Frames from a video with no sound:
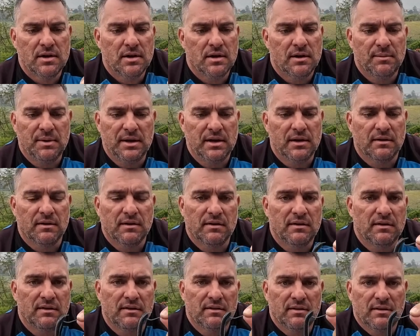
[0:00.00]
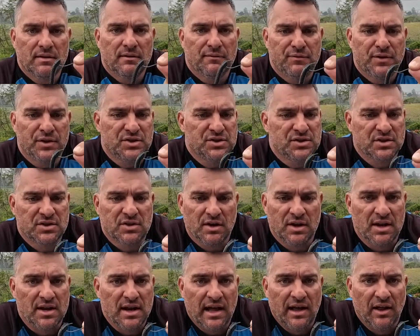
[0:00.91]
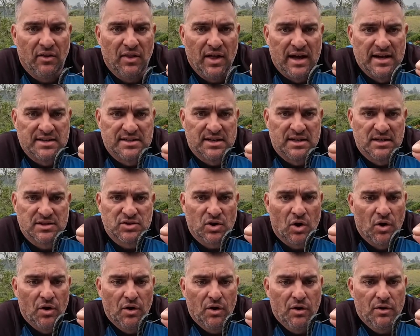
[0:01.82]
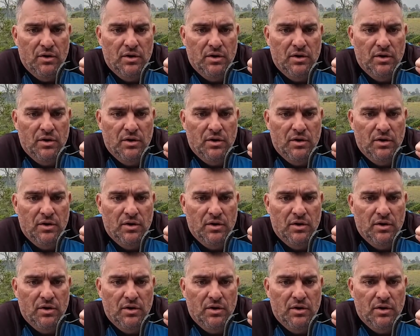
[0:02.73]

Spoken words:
I mean, the fish just got to inhale that and it's on.